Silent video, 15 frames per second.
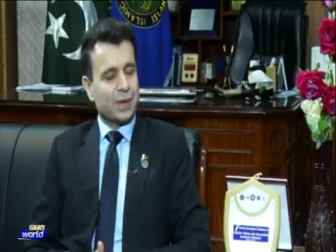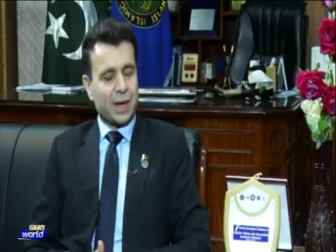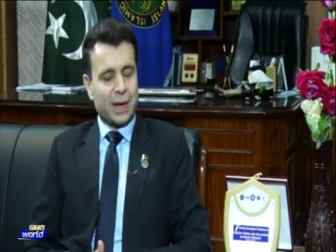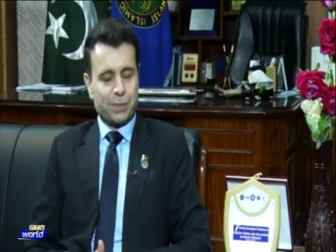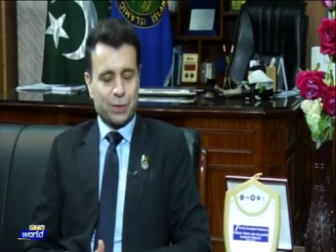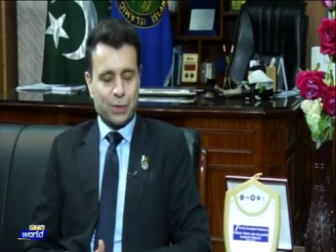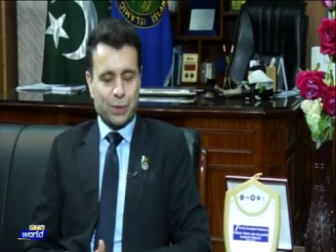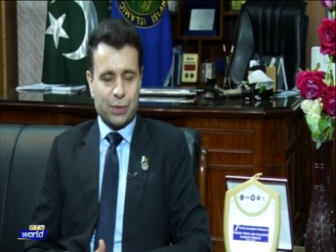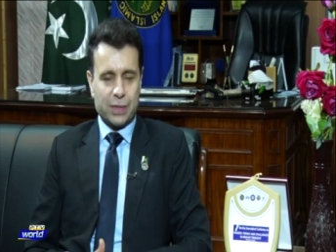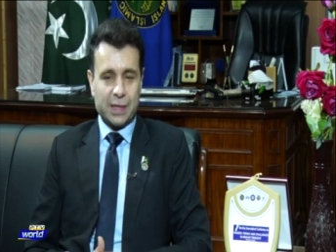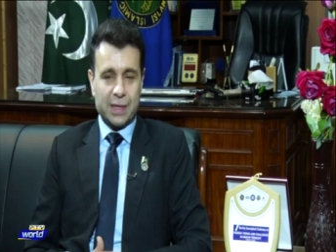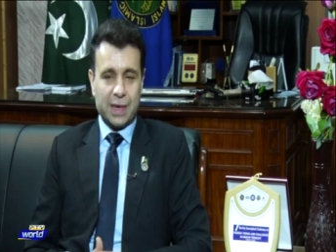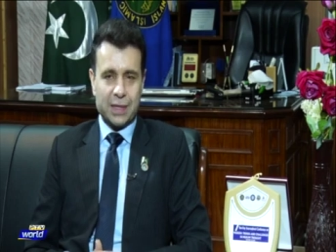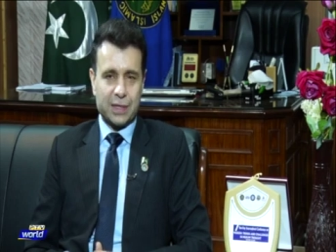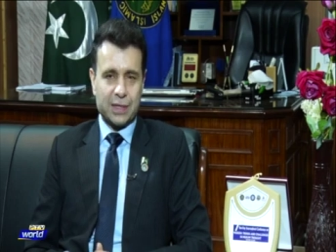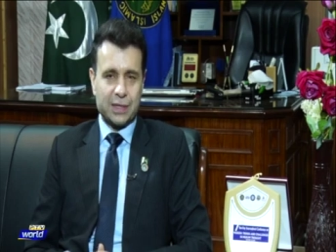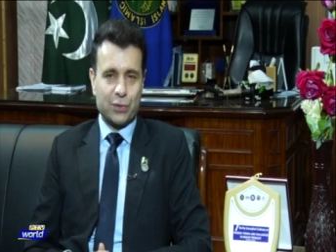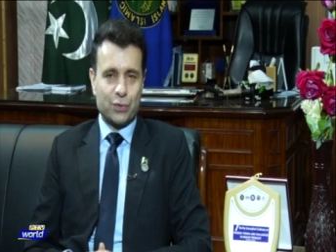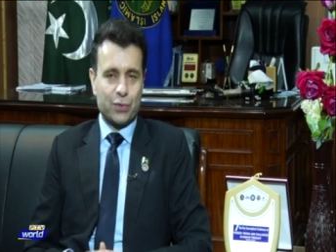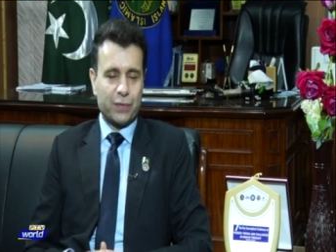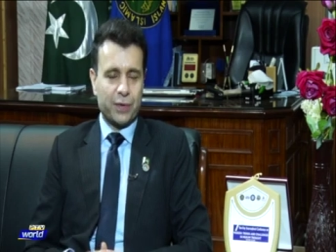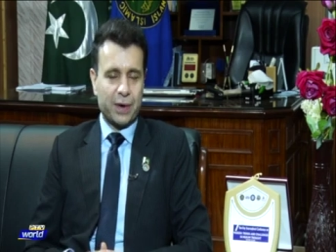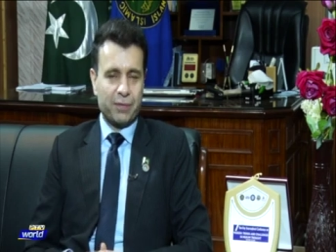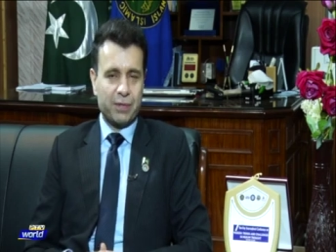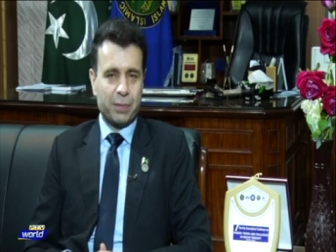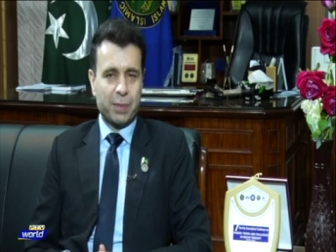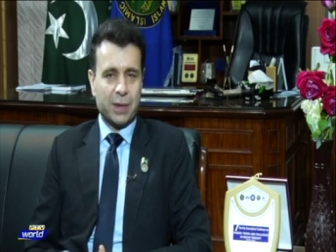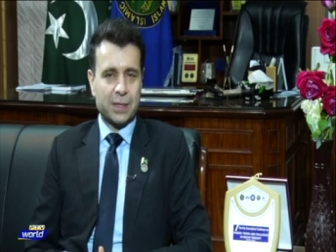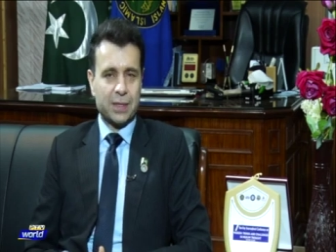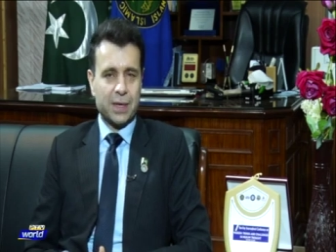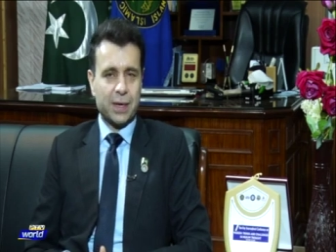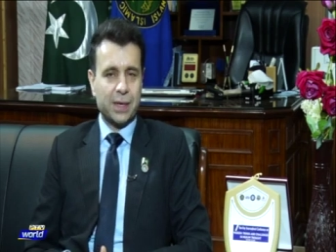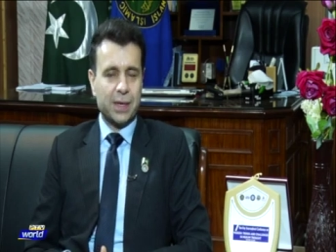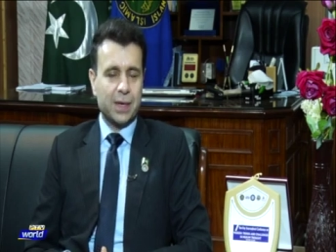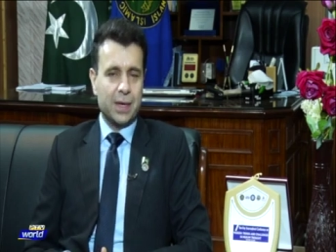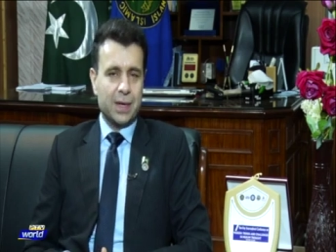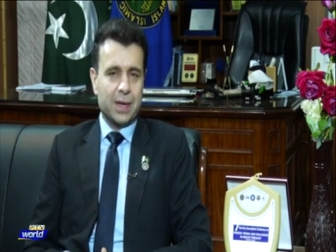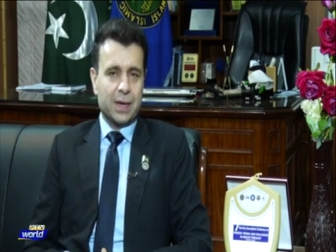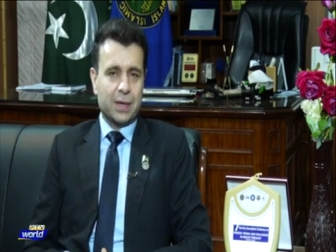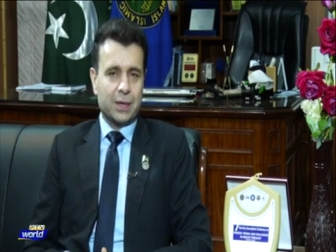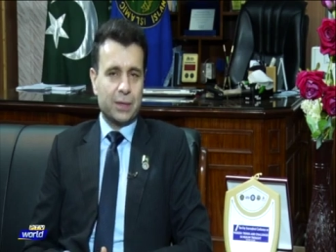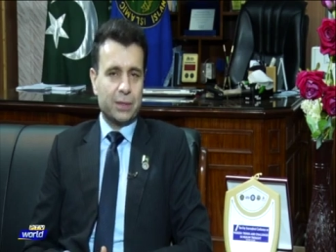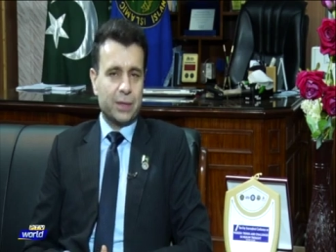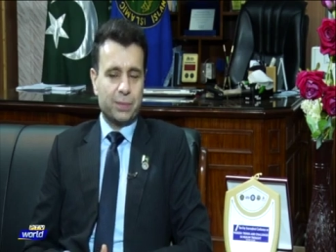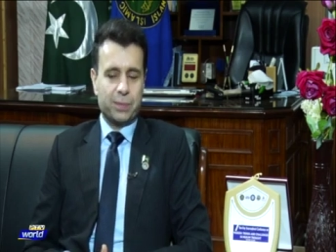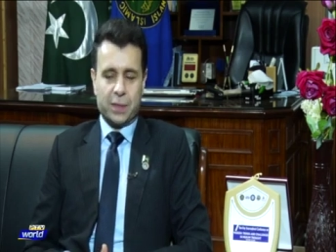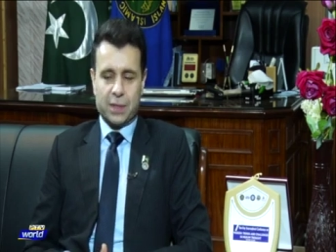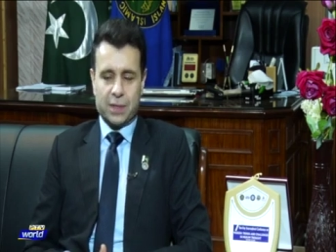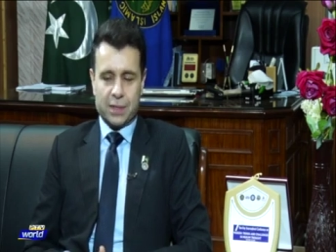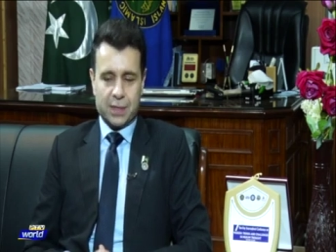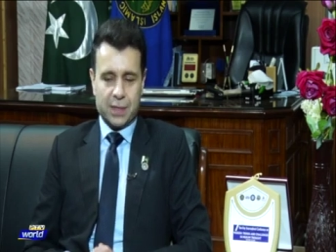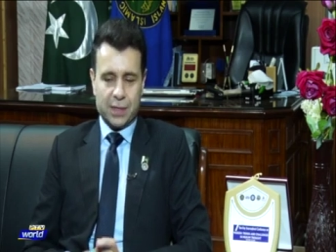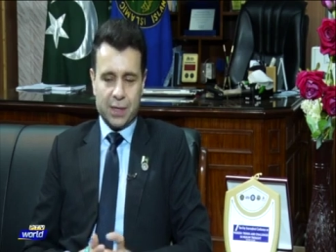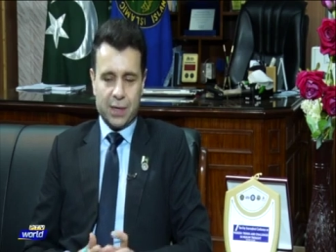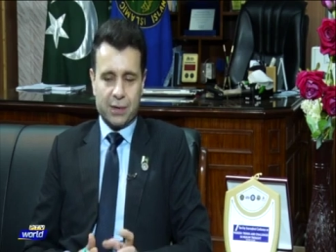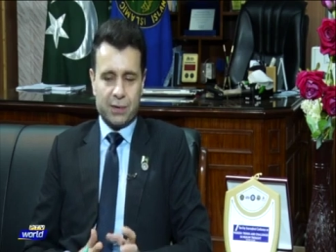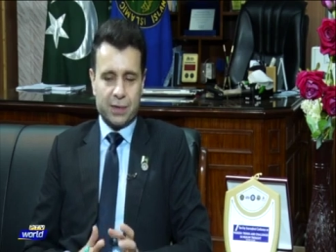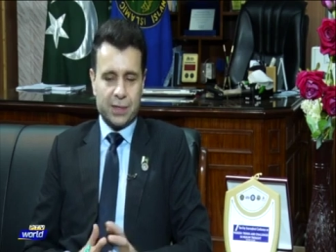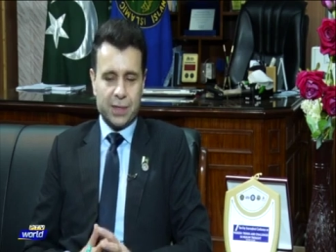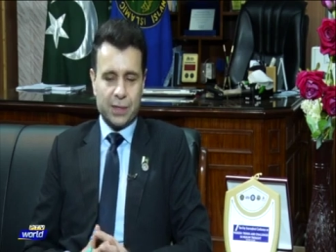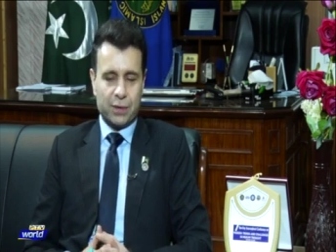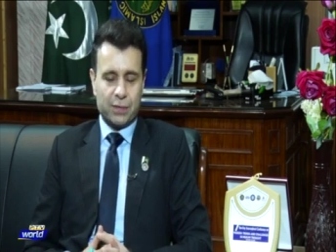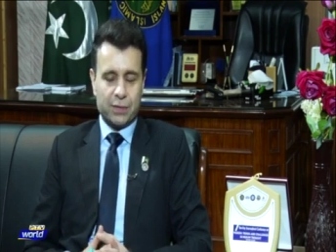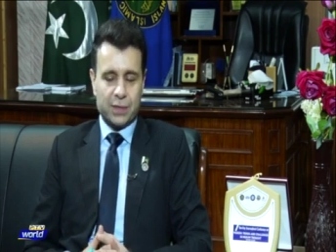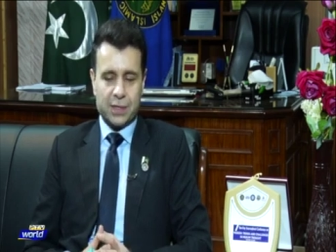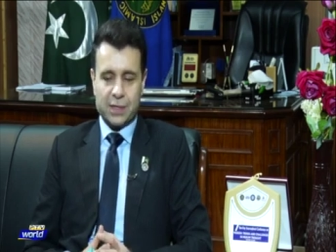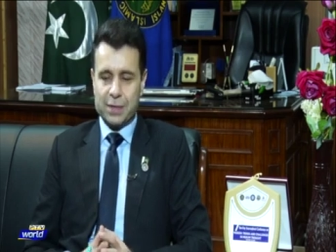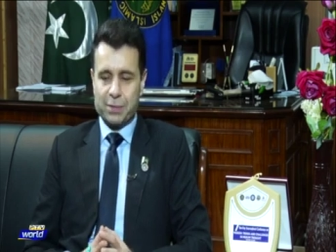Absolutely, that's true for every Pakistani. Dr. Sahab, it's such an interesting conversation.